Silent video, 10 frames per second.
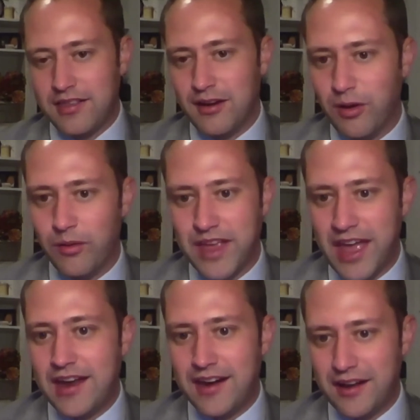their own
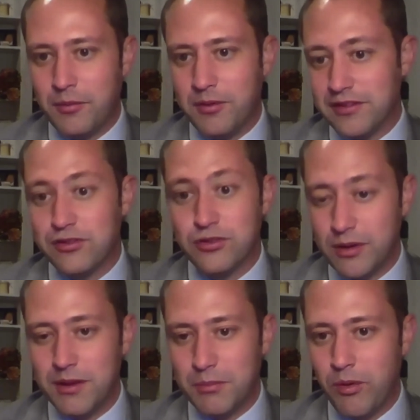candidate was
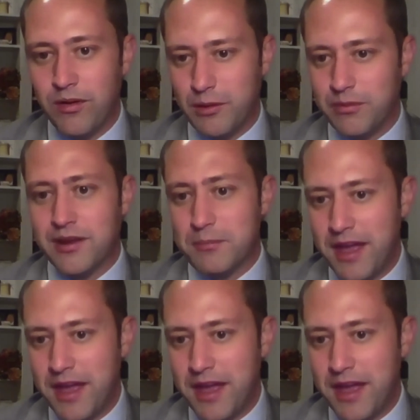extremely important. There was a